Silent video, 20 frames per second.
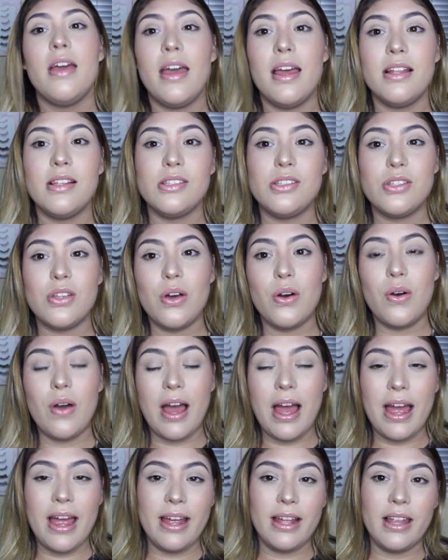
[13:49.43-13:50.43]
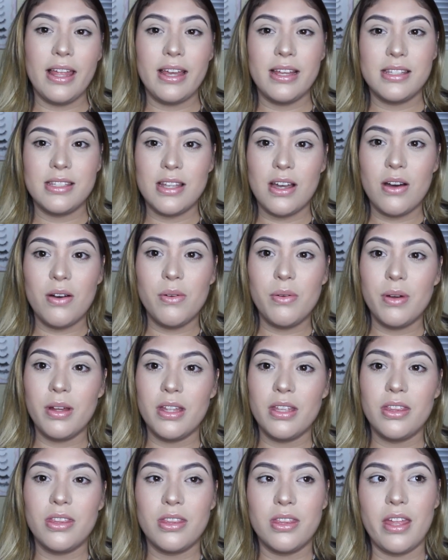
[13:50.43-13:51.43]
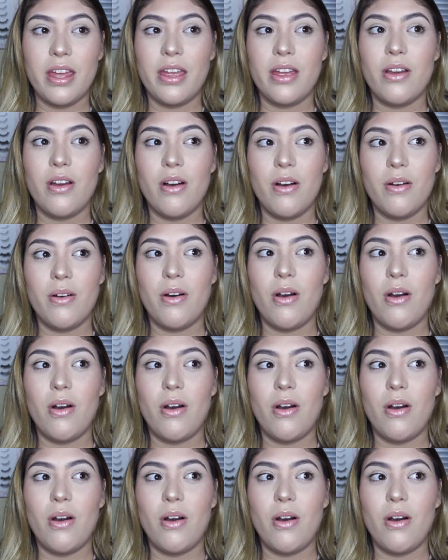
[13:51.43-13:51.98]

And so I like dealt with like